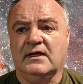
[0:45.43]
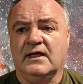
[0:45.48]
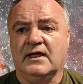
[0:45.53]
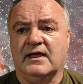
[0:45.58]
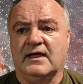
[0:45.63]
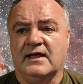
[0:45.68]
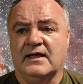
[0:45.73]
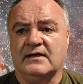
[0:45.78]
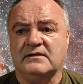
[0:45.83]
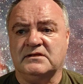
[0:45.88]

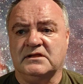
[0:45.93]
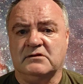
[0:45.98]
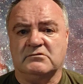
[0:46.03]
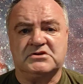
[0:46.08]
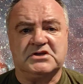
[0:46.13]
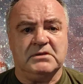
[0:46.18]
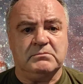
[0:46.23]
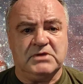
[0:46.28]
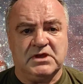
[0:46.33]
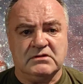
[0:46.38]

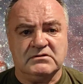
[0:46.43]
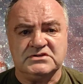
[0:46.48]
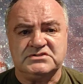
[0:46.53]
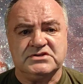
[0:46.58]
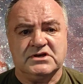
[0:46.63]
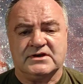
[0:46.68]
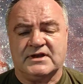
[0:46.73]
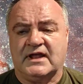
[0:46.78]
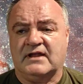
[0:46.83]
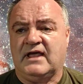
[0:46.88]
know
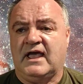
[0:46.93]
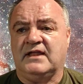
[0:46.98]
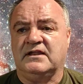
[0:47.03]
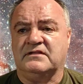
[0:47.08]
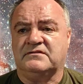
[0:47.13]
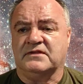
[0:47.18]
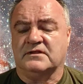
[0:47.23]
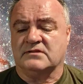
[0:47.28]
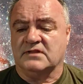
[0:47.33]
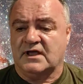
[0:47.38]
community or
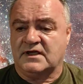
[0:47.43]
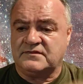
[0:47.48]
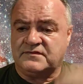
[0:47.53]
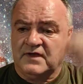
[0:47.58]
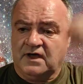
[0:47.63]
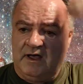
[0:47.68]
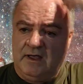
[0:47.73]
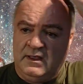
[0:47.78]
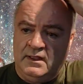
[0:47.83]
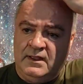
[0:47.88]
anything like
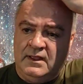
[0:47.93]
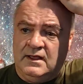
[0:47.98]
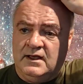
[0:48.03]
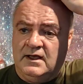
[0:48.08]
that.